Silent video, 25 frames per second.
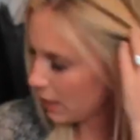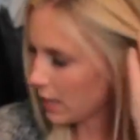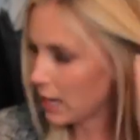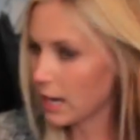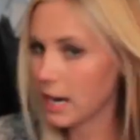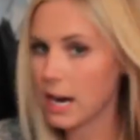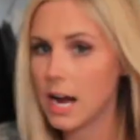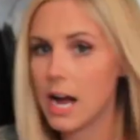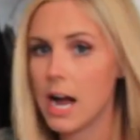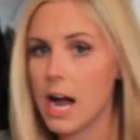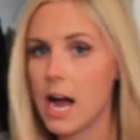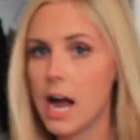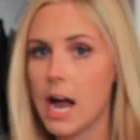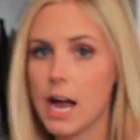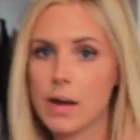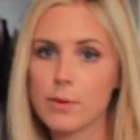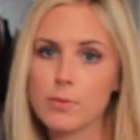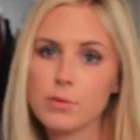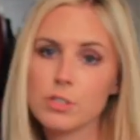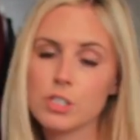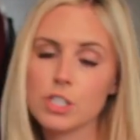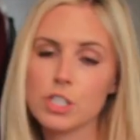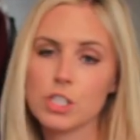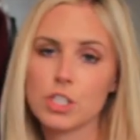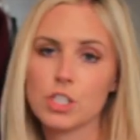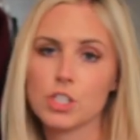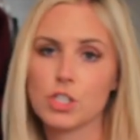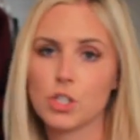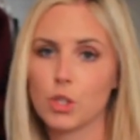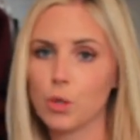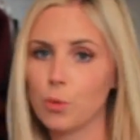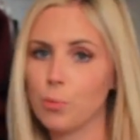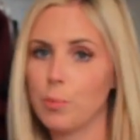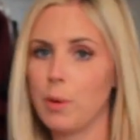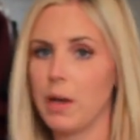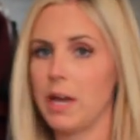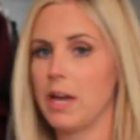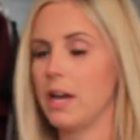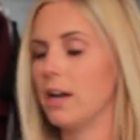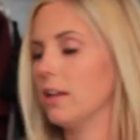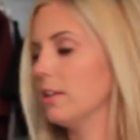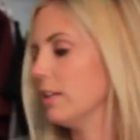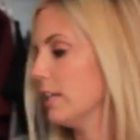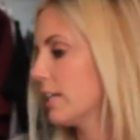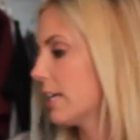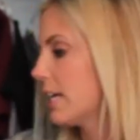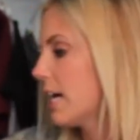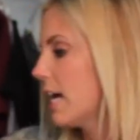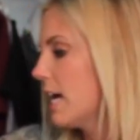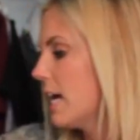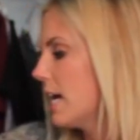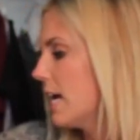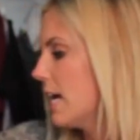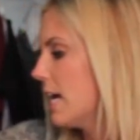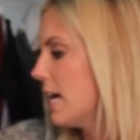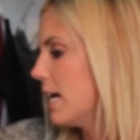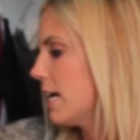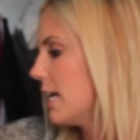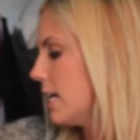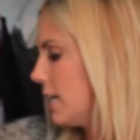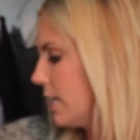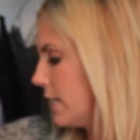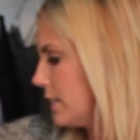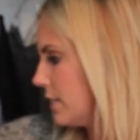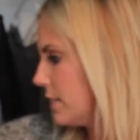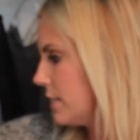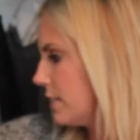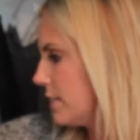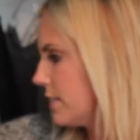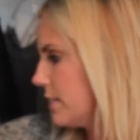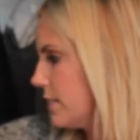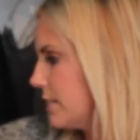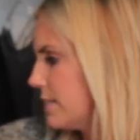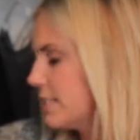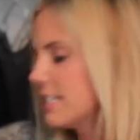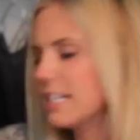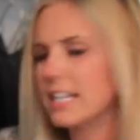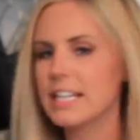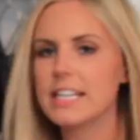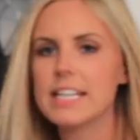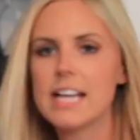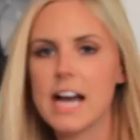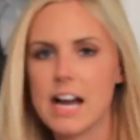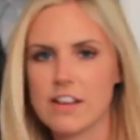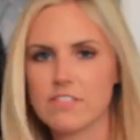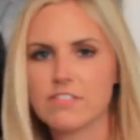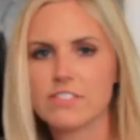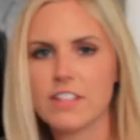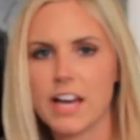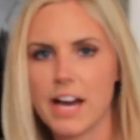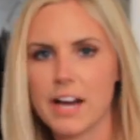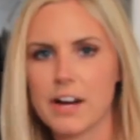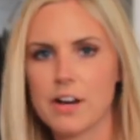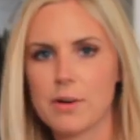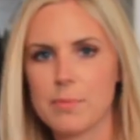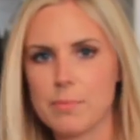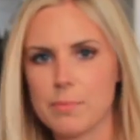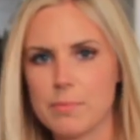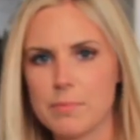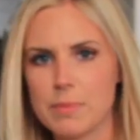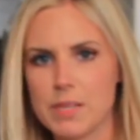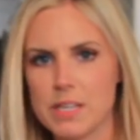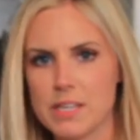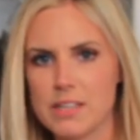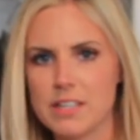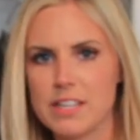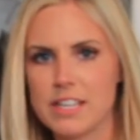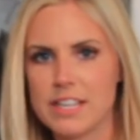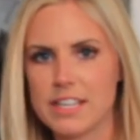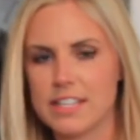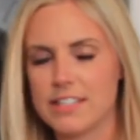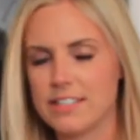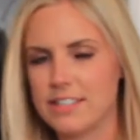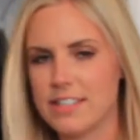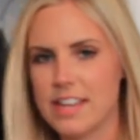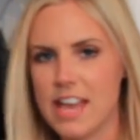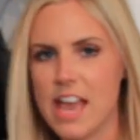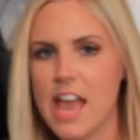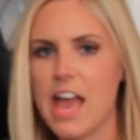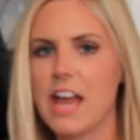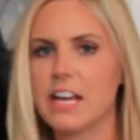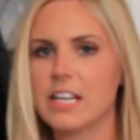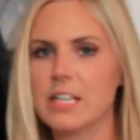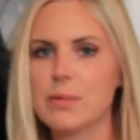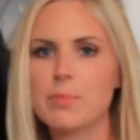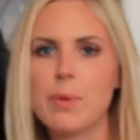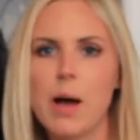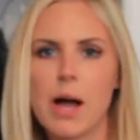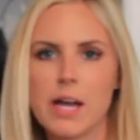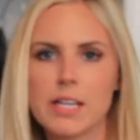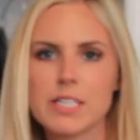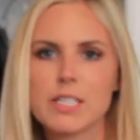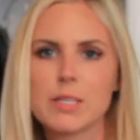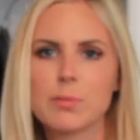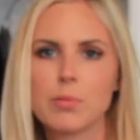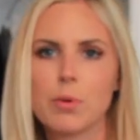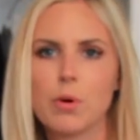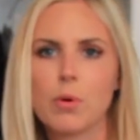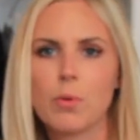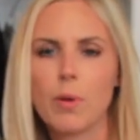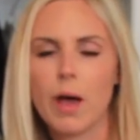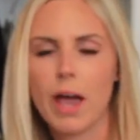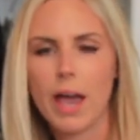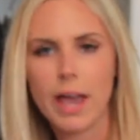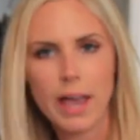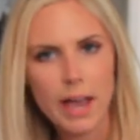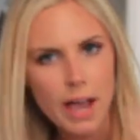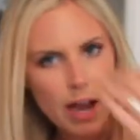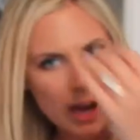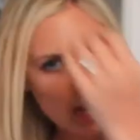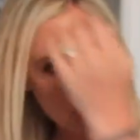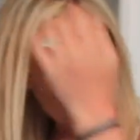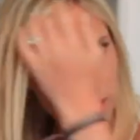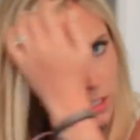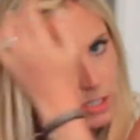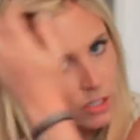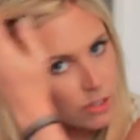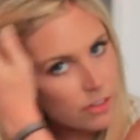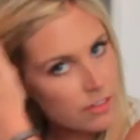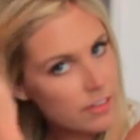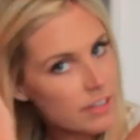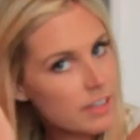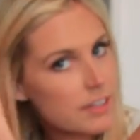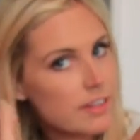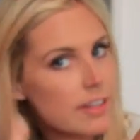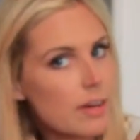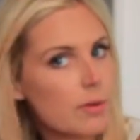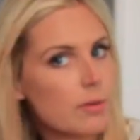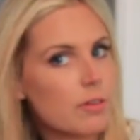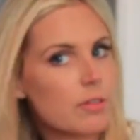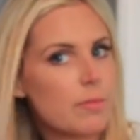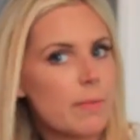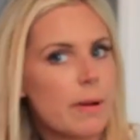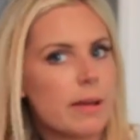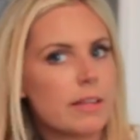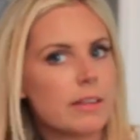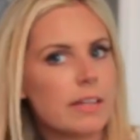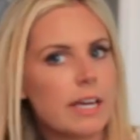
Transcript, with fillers: wear. I was just too pale. Like, it did not flatter me in any possible way. I also think that with my